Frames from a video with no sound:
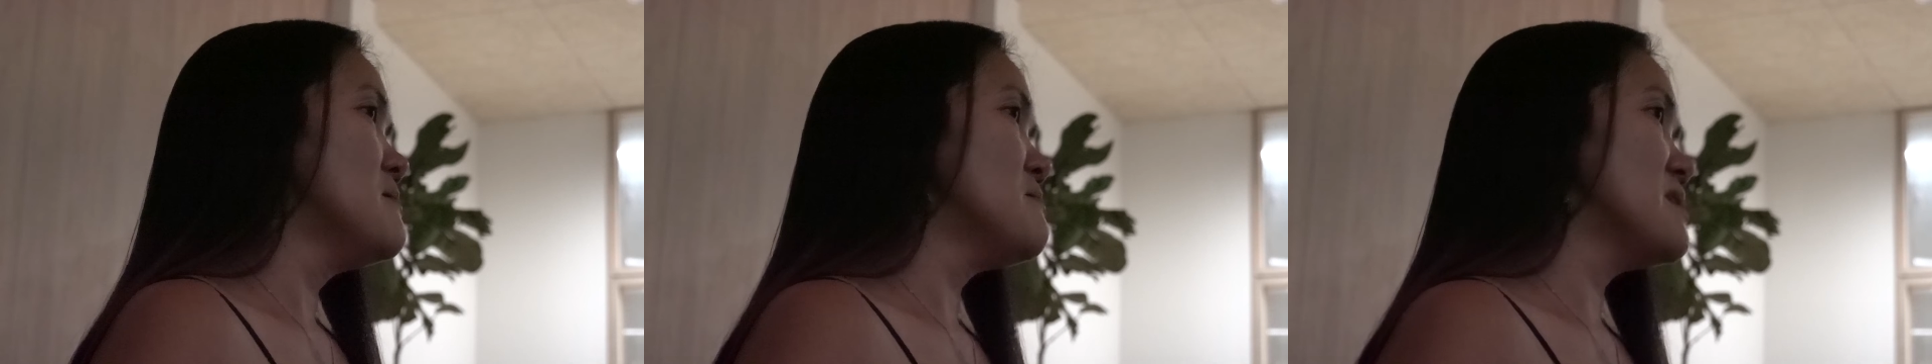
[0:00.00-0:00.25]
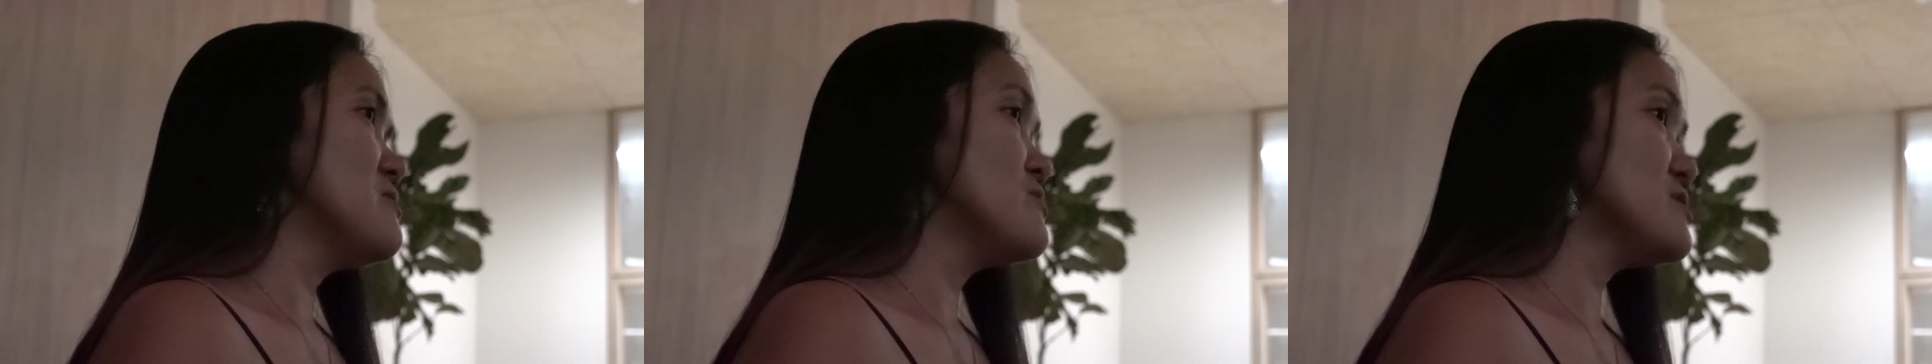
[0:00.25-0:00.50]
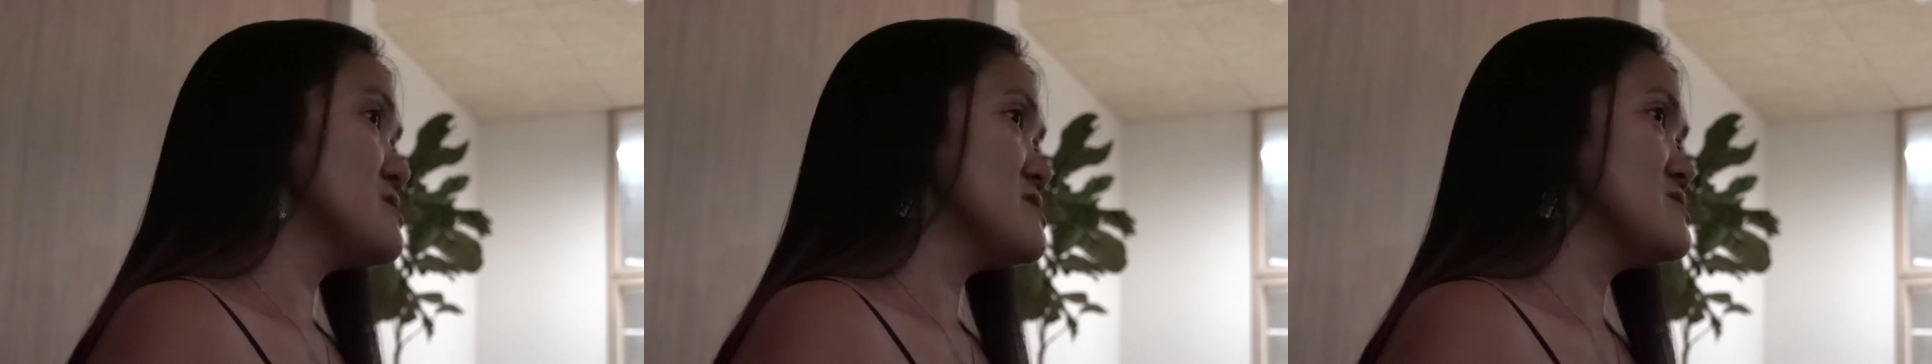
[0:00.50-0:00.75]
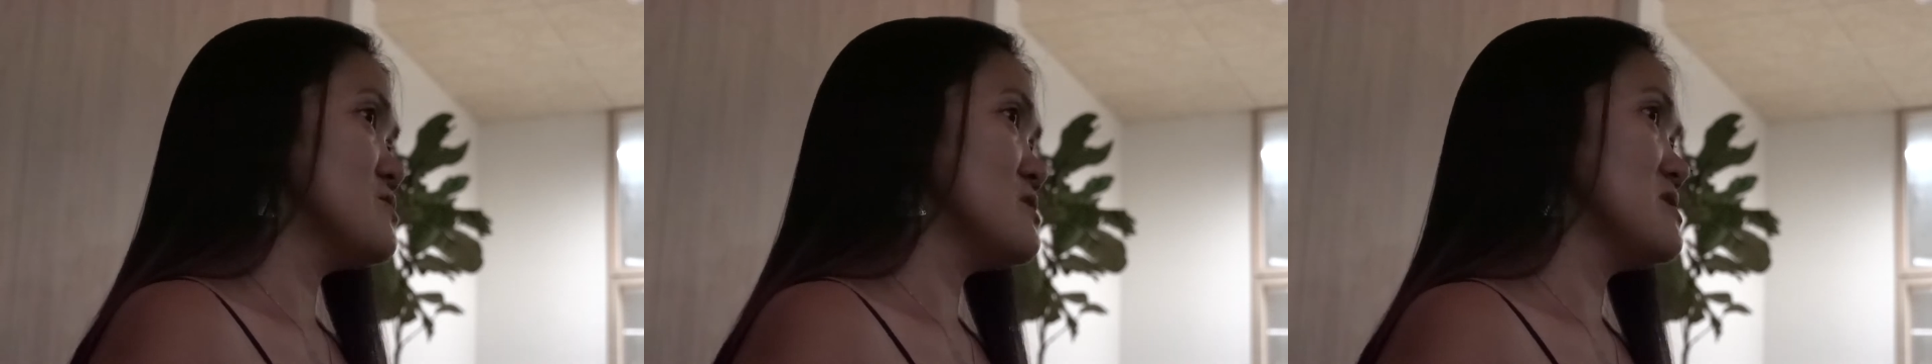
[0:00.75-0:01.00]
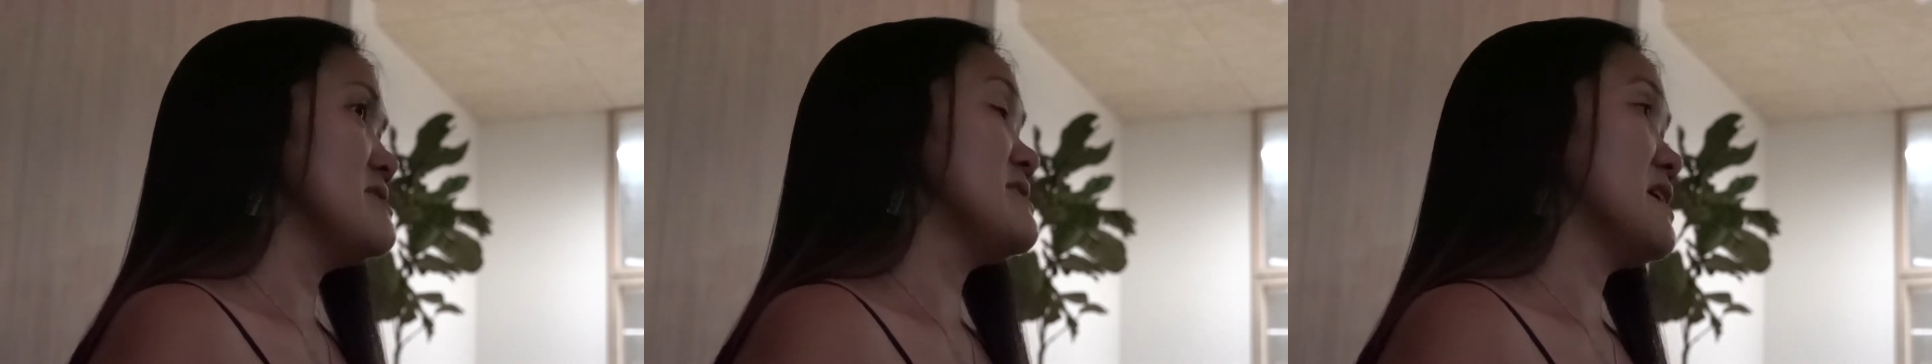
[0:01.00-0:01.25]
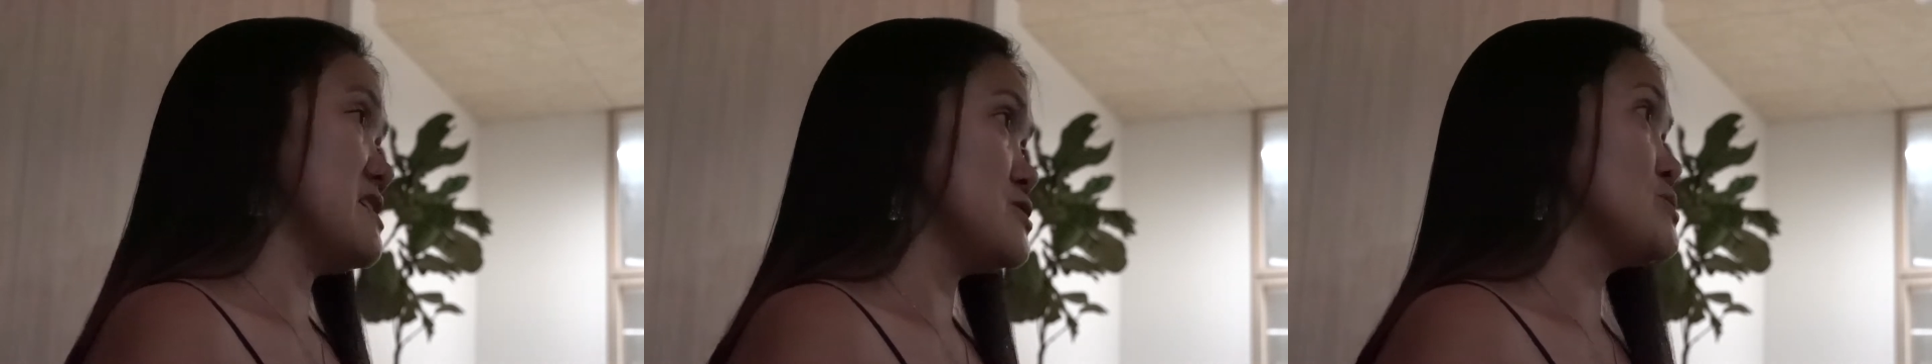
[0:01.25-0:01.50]
My work is only
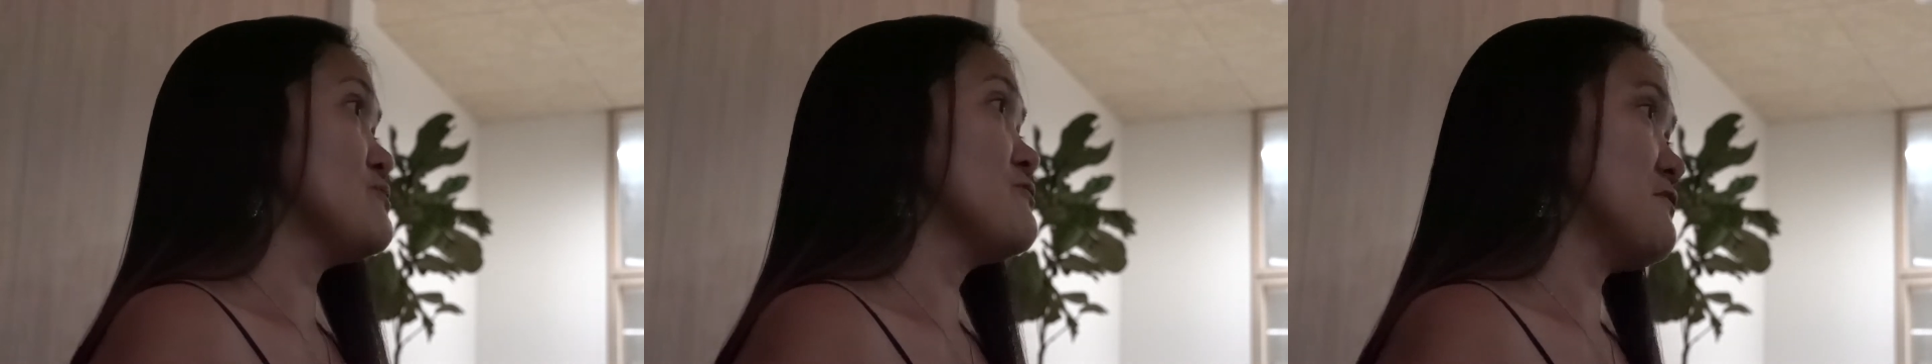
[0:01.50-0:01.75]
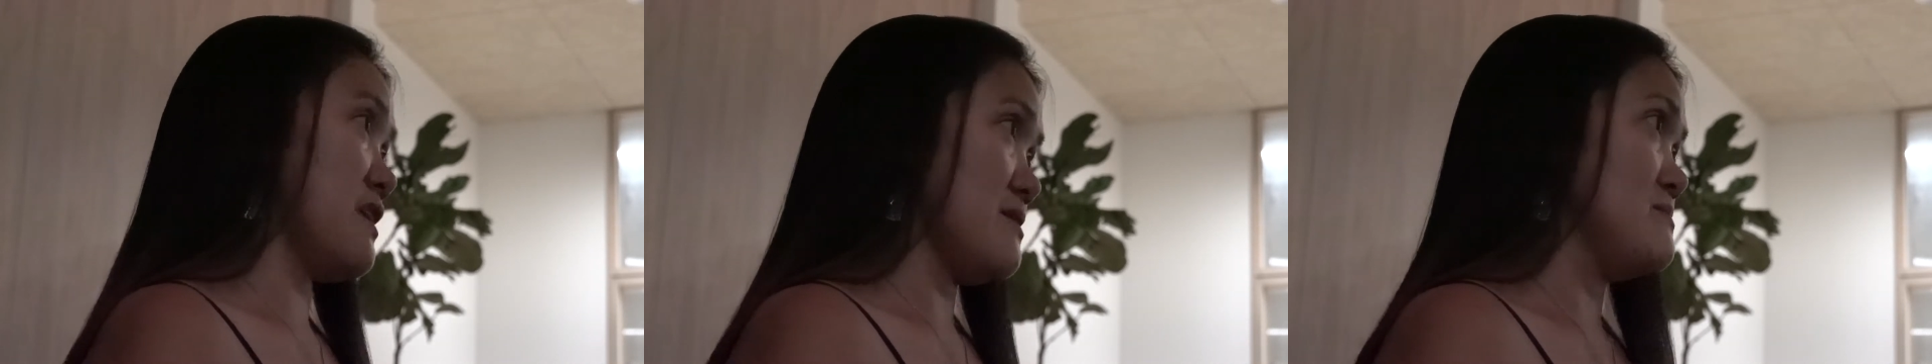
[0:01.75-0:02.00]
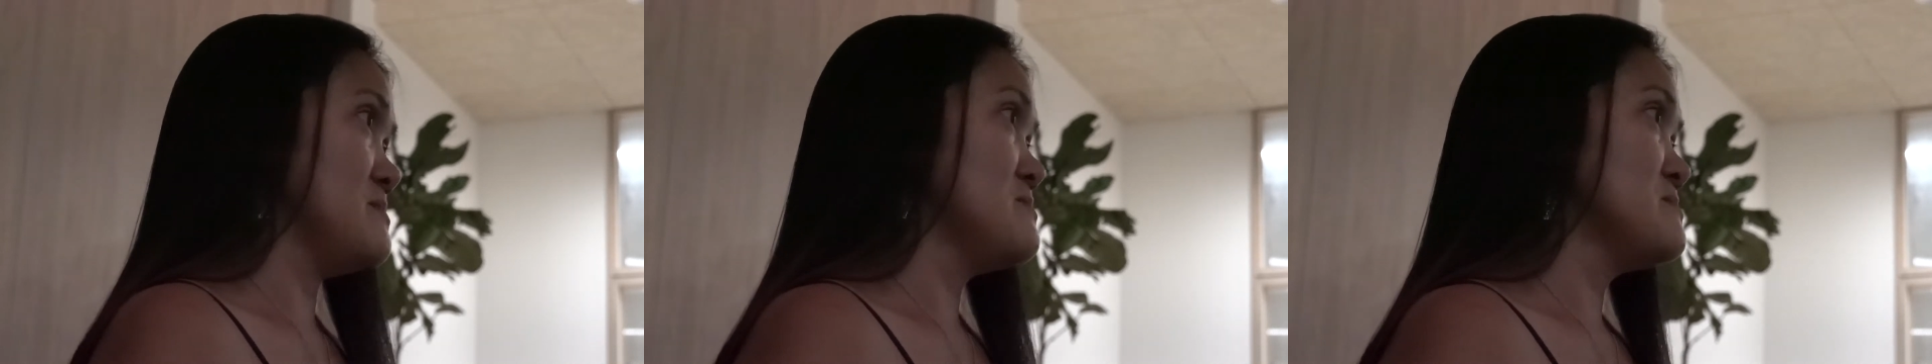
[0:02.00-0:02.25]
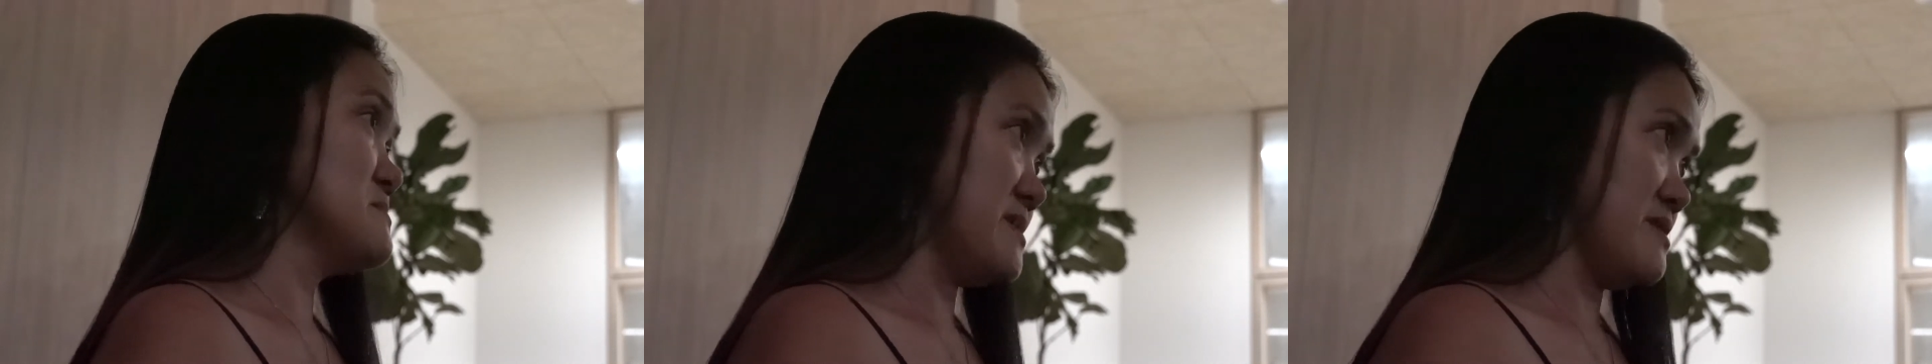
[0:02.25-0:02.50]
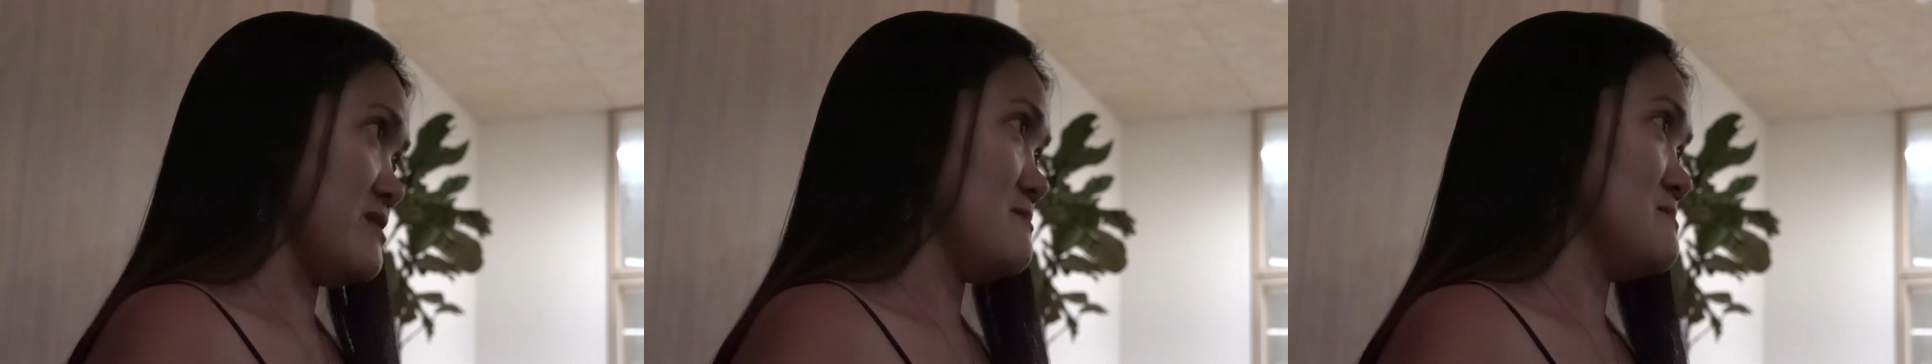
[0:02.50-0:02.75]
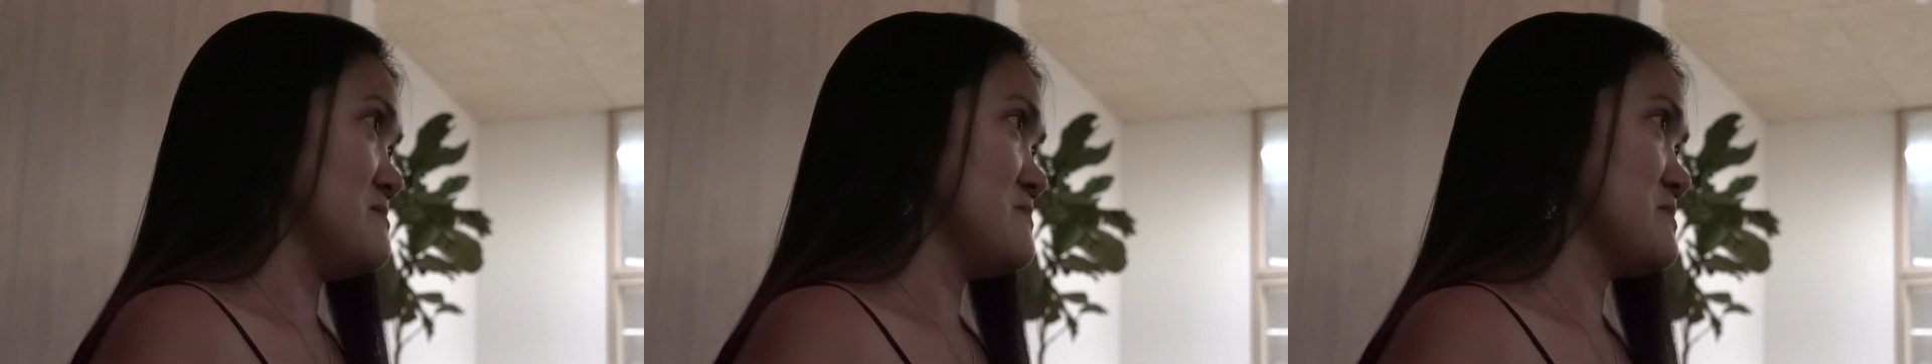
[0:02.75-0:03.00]
9 to 5 p.m.